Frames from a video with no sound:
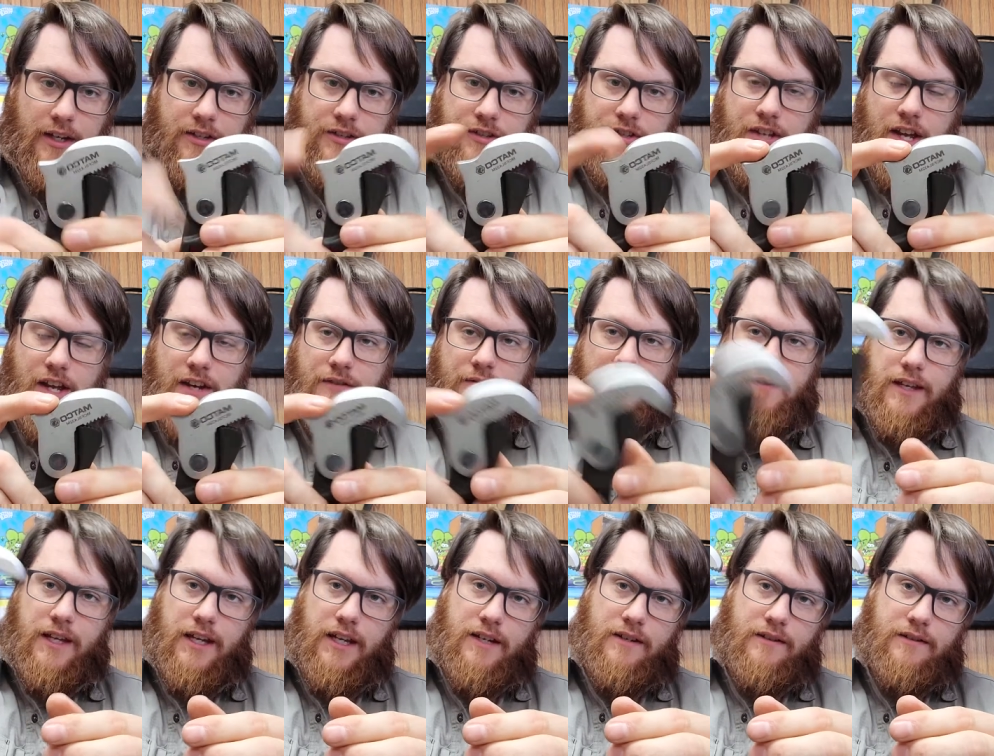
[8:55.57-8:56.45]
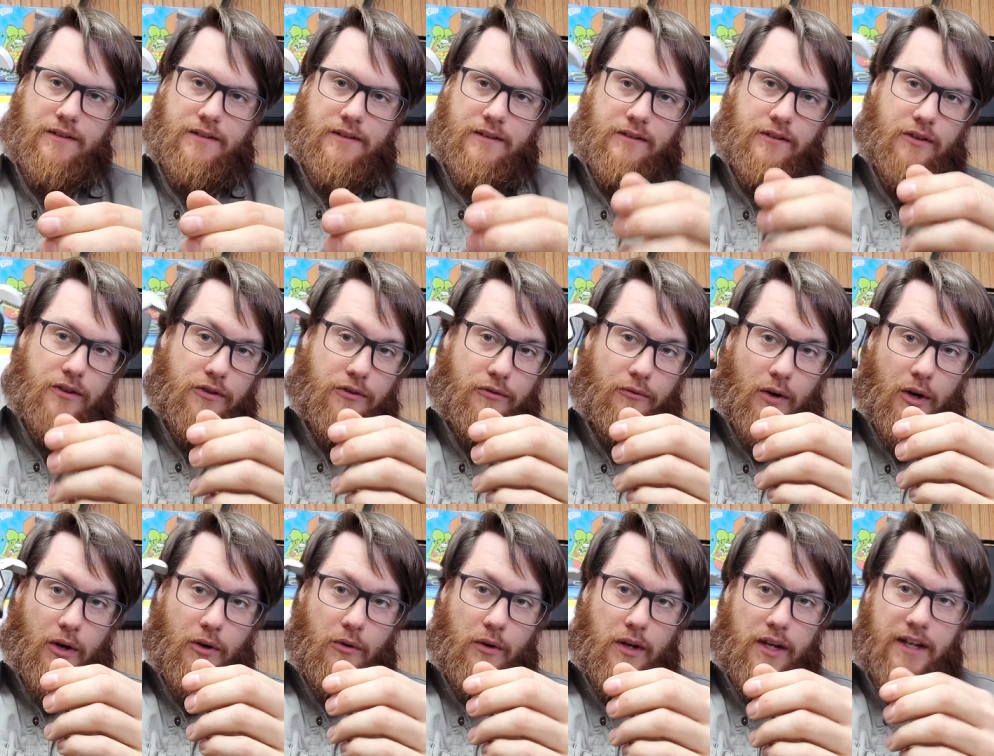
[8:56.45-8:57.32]
a set of these to
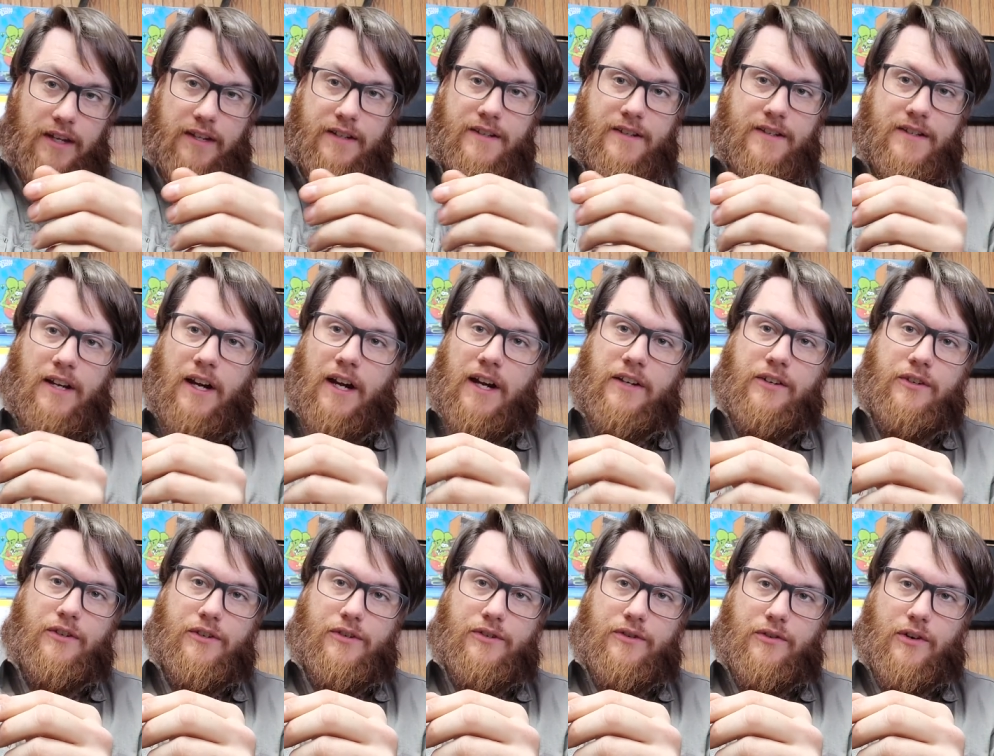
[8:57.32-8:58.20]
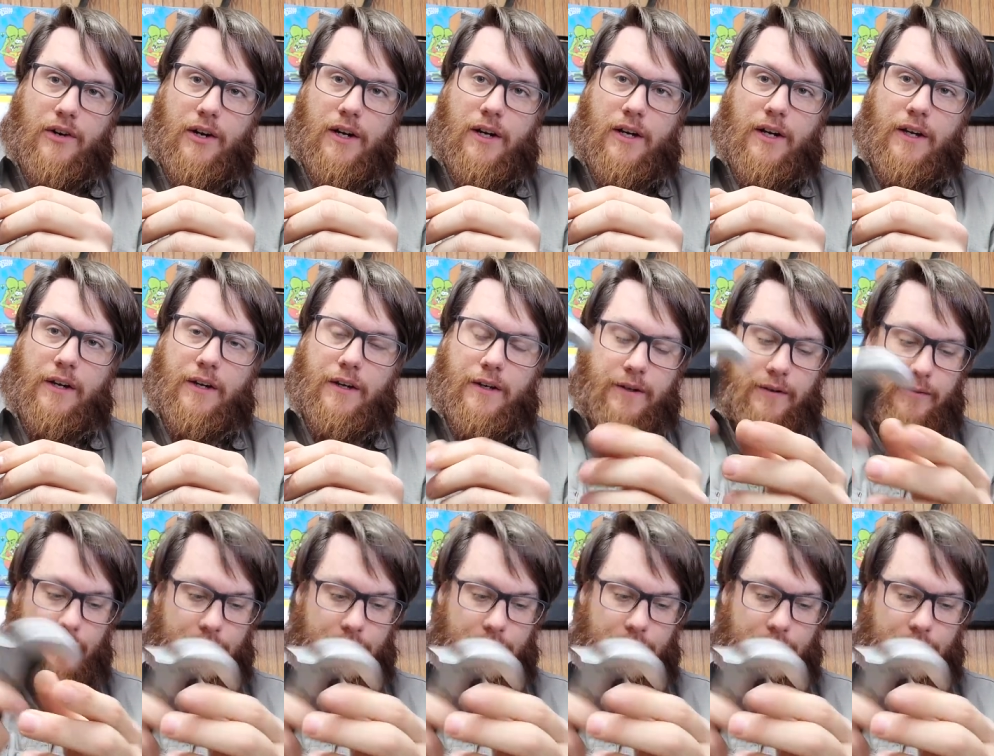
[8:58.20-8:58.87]
throw inside your truck.